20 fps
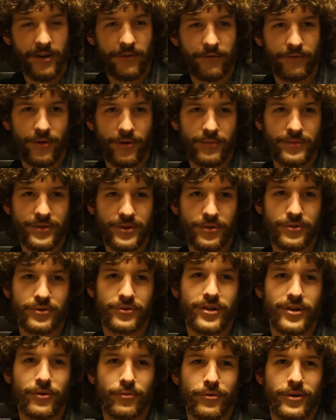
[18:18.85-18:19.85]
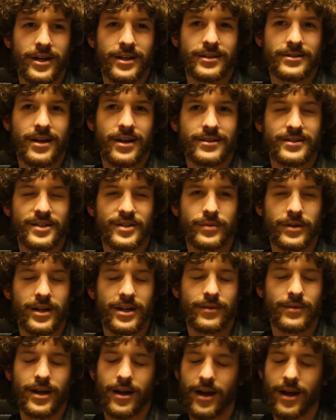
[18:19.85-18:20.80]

from social networking sites is because I'm like,